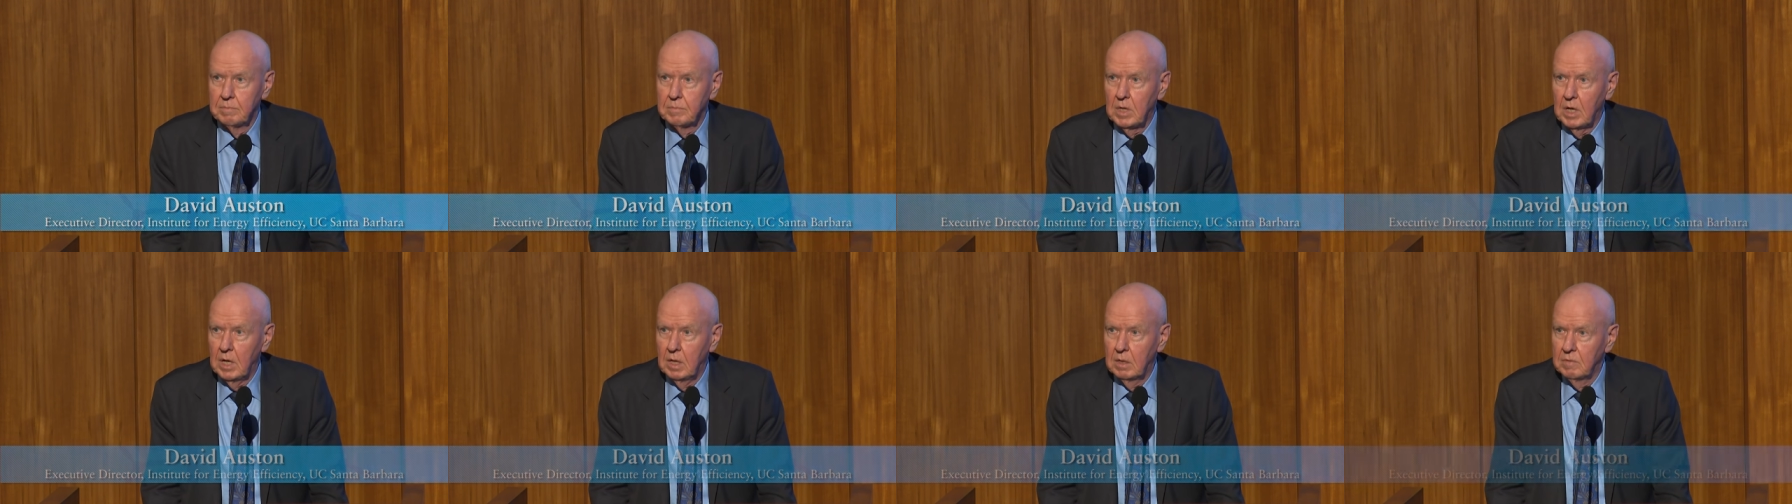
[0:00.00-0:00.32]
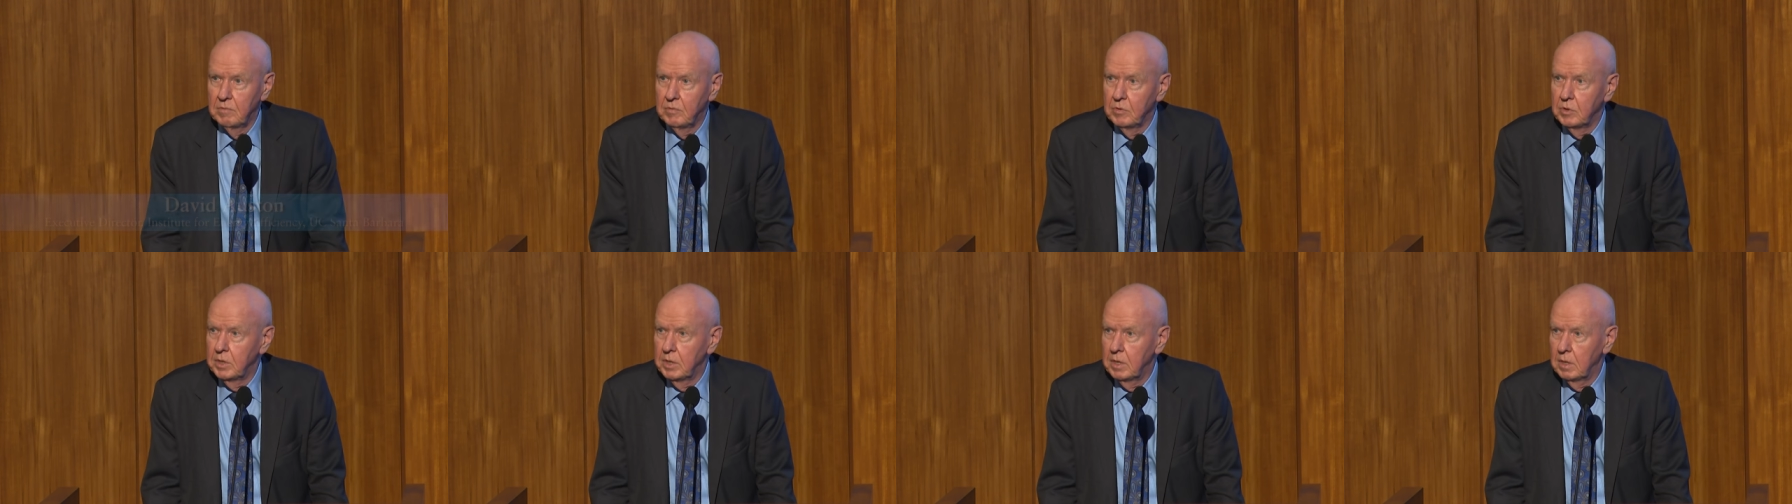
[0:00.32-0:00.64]

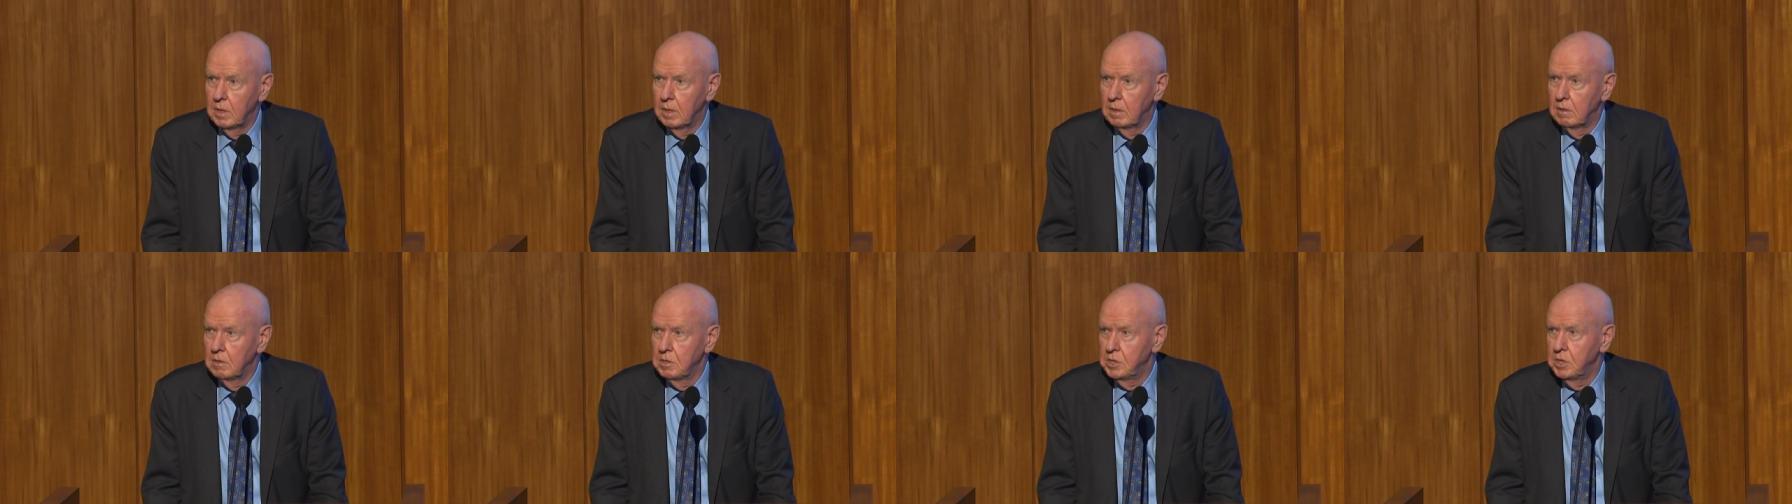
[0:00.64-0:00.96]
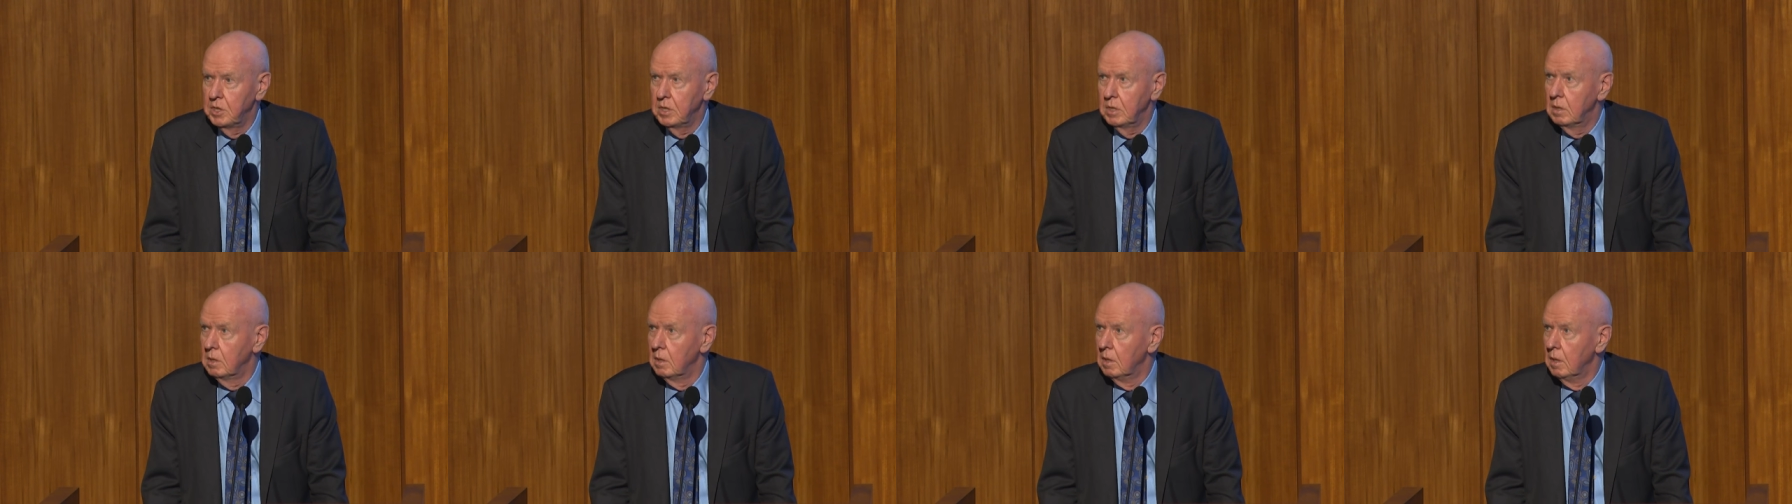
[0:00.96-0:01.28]
California
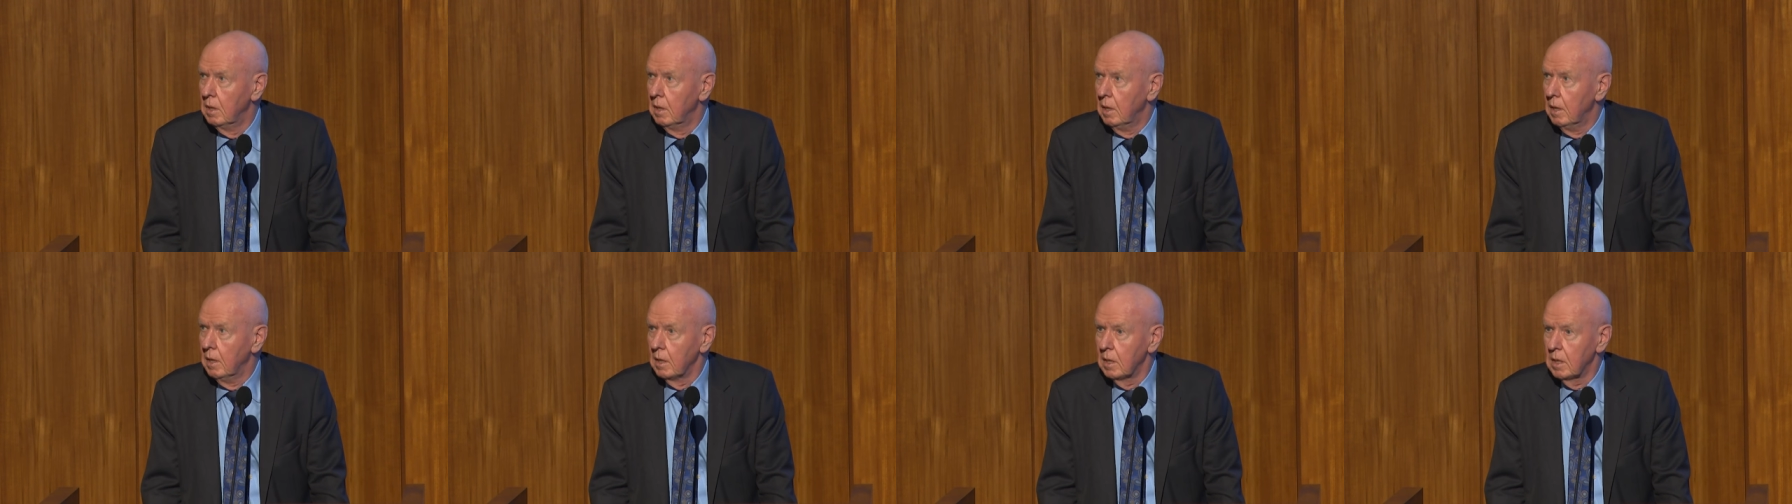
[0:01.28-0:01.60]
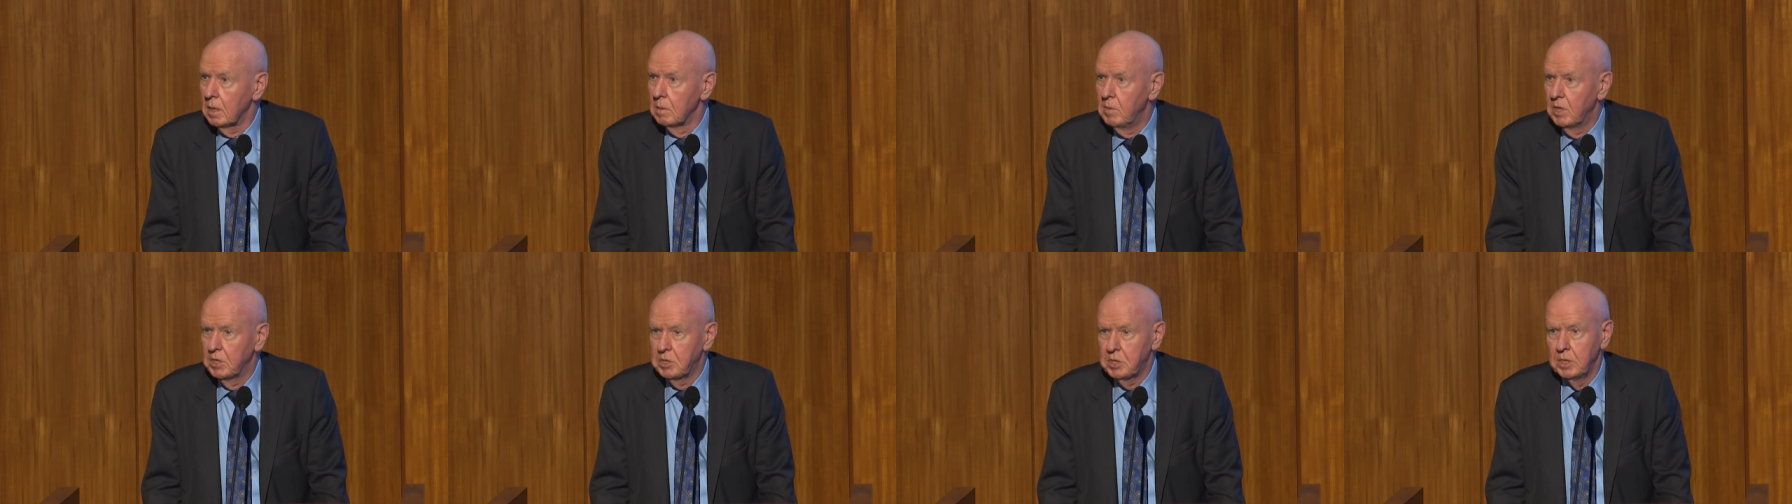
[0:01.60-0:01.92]
Energy
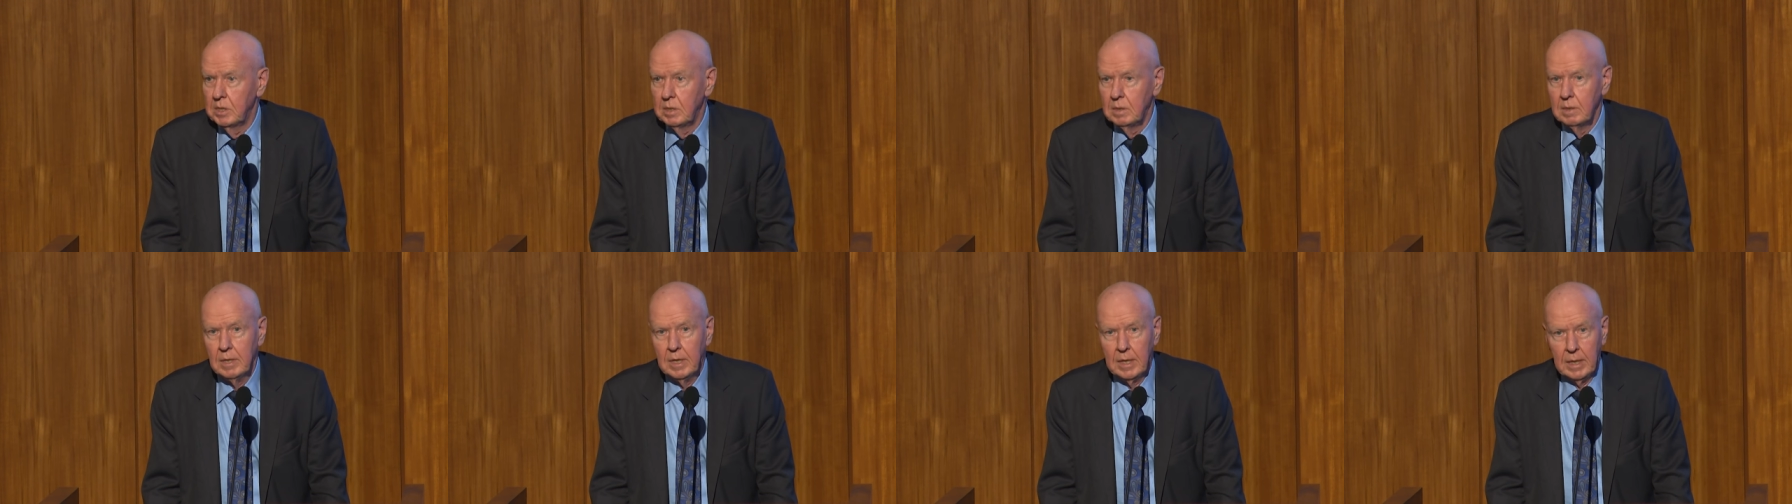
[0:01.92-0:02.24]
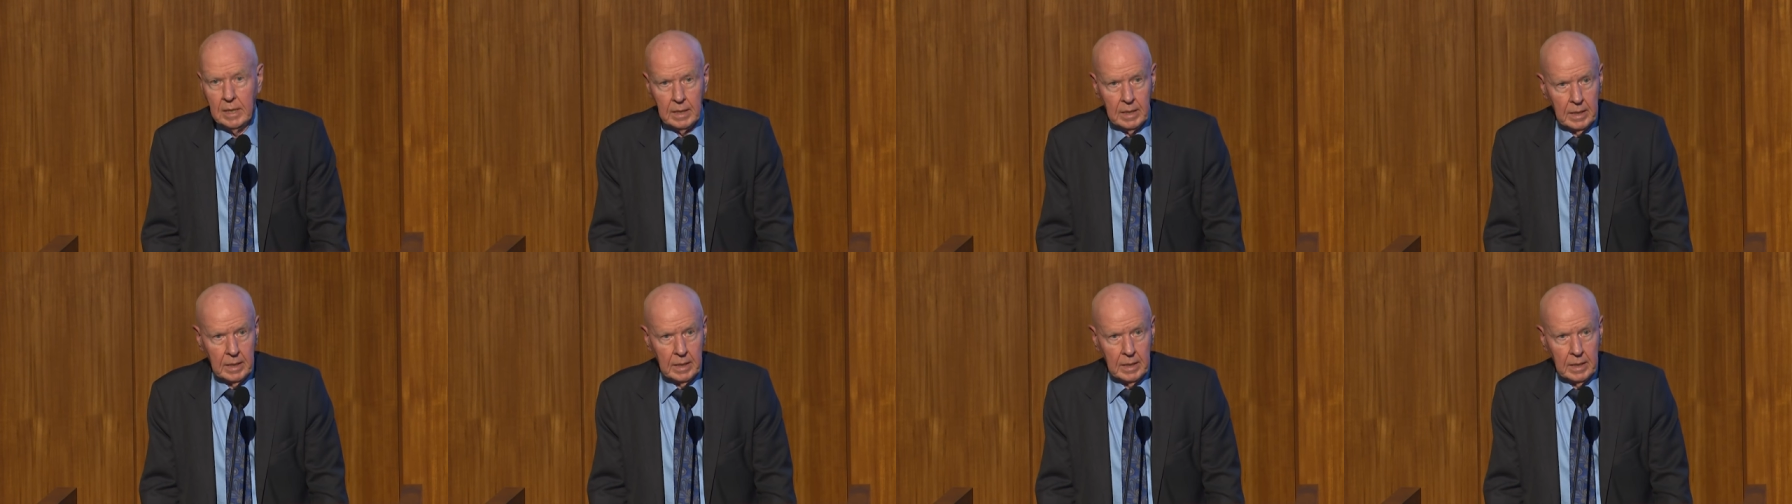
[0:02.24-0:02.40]
Commission